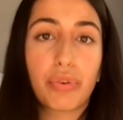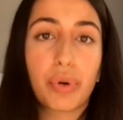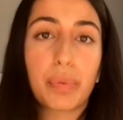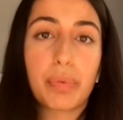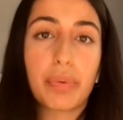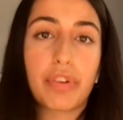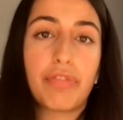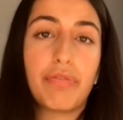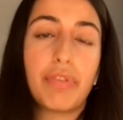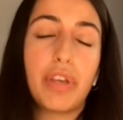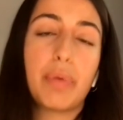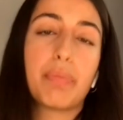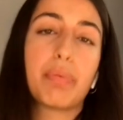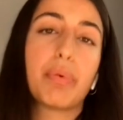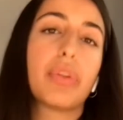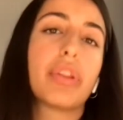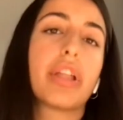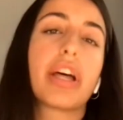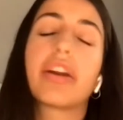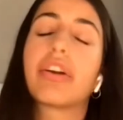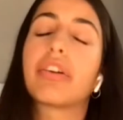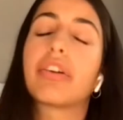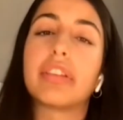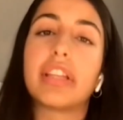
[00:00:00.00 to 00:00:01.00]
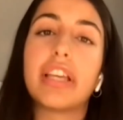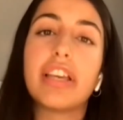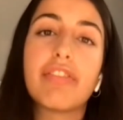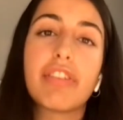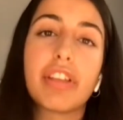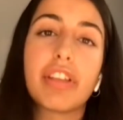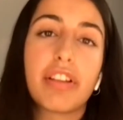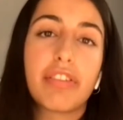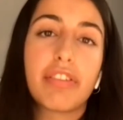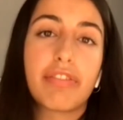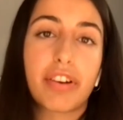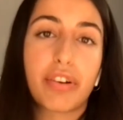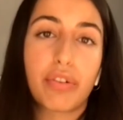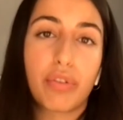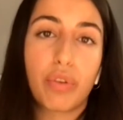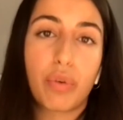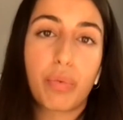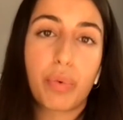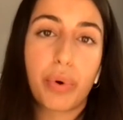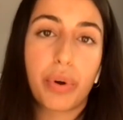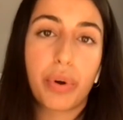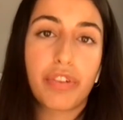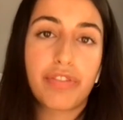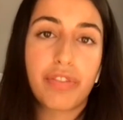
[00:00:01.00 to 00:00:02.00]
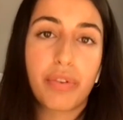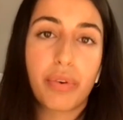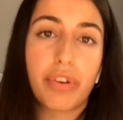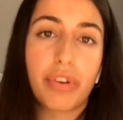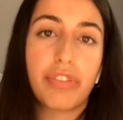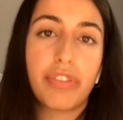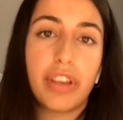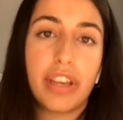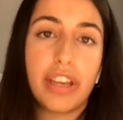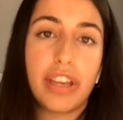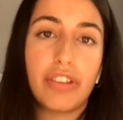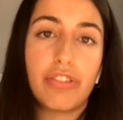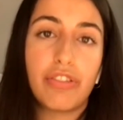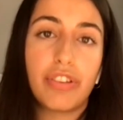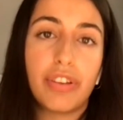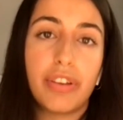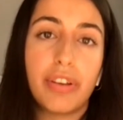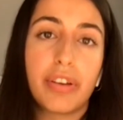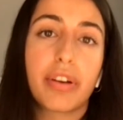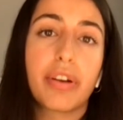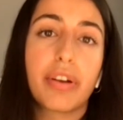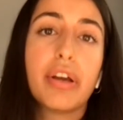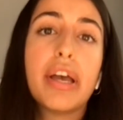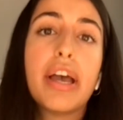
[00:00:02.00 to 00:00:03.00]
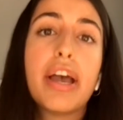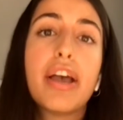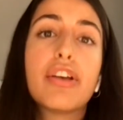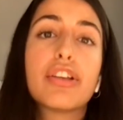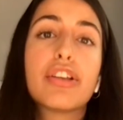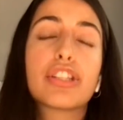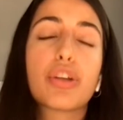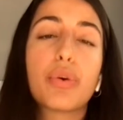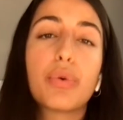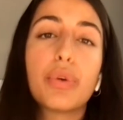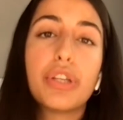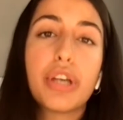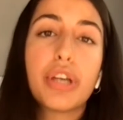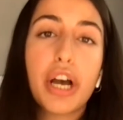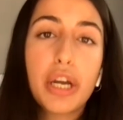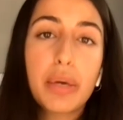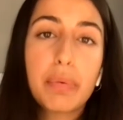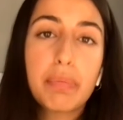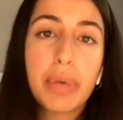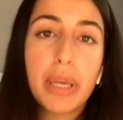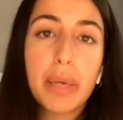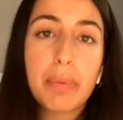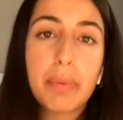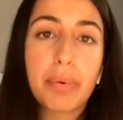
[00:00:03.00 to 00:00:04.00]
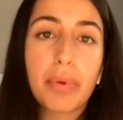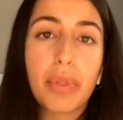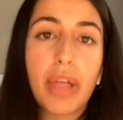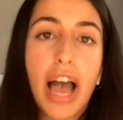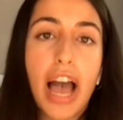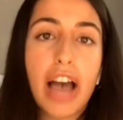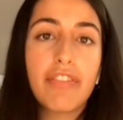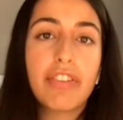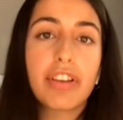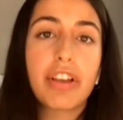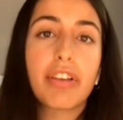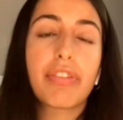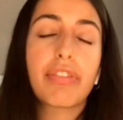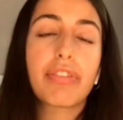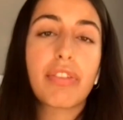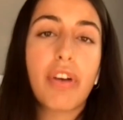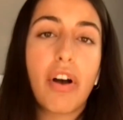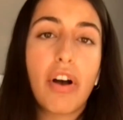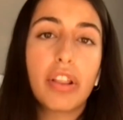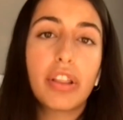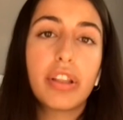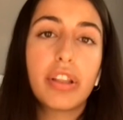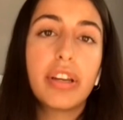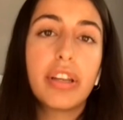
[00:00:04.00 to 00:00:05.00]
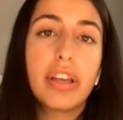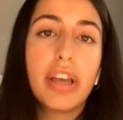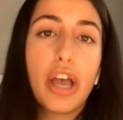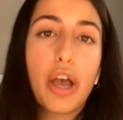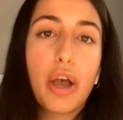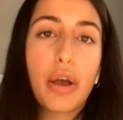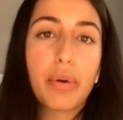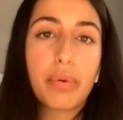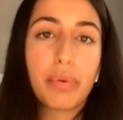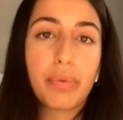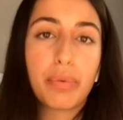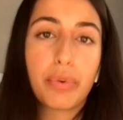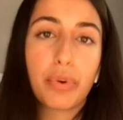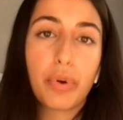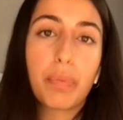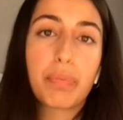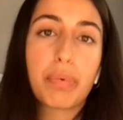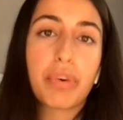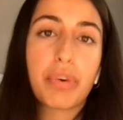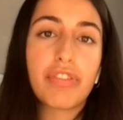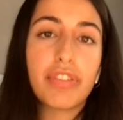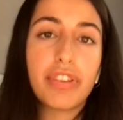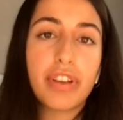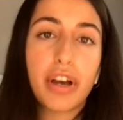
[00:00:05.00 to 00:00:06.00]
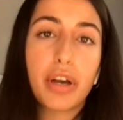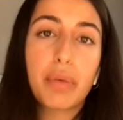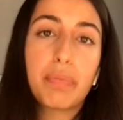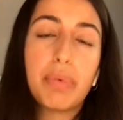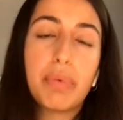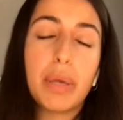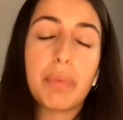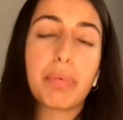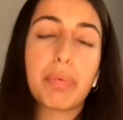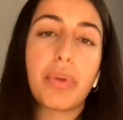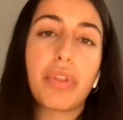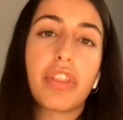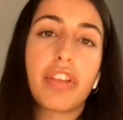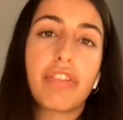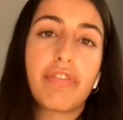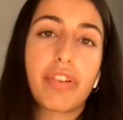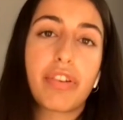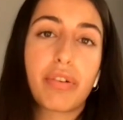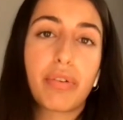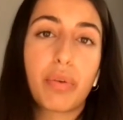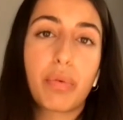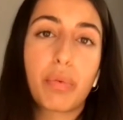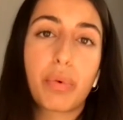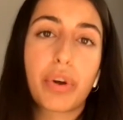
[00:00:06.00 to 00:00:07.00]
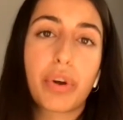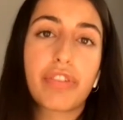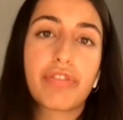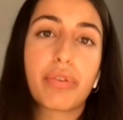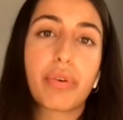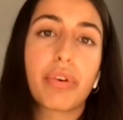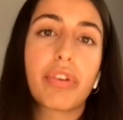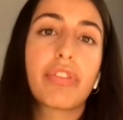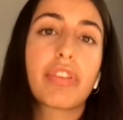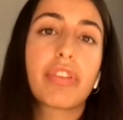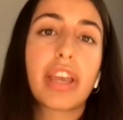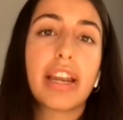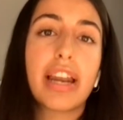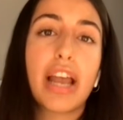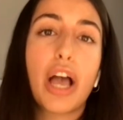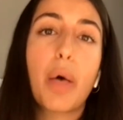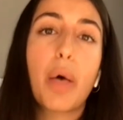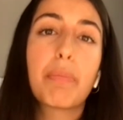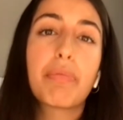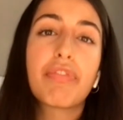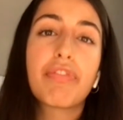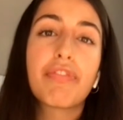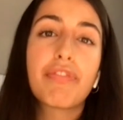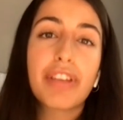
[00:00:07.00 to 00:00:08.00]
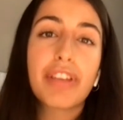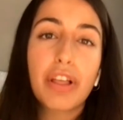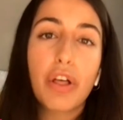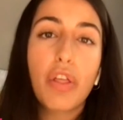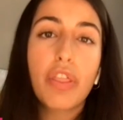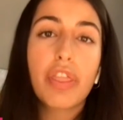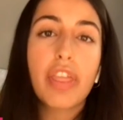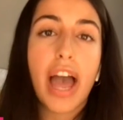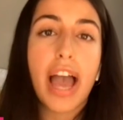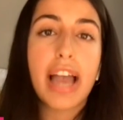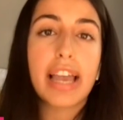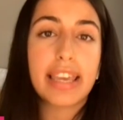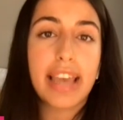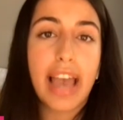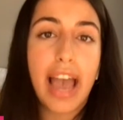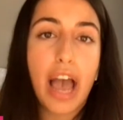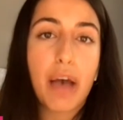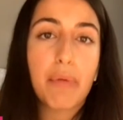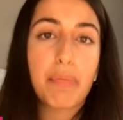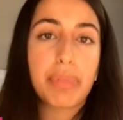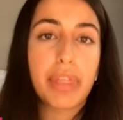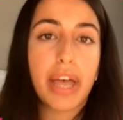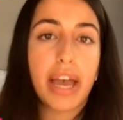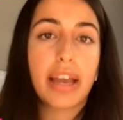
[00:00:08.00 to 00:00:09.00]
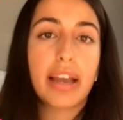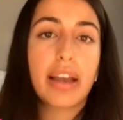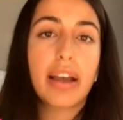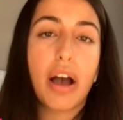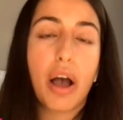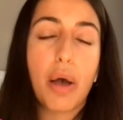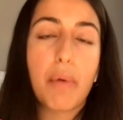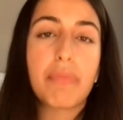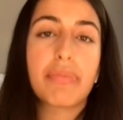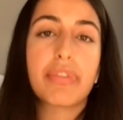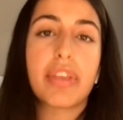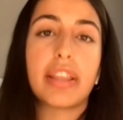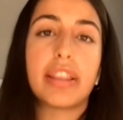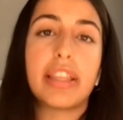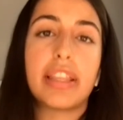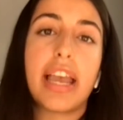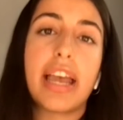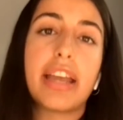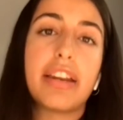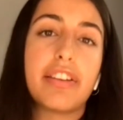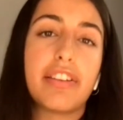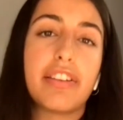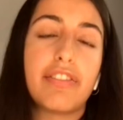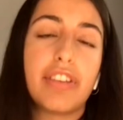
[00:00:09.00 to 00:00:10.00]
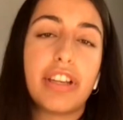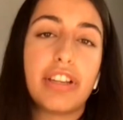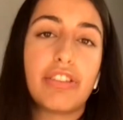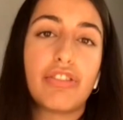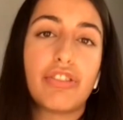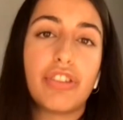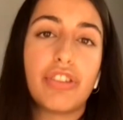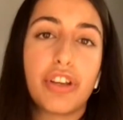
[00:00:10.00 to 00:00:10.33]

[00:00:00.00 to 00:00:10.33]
group of people that are leaving the federal workforce each year. So young people, having a solid group of young people in the federal workforce can help fill that gap that comes at the end of each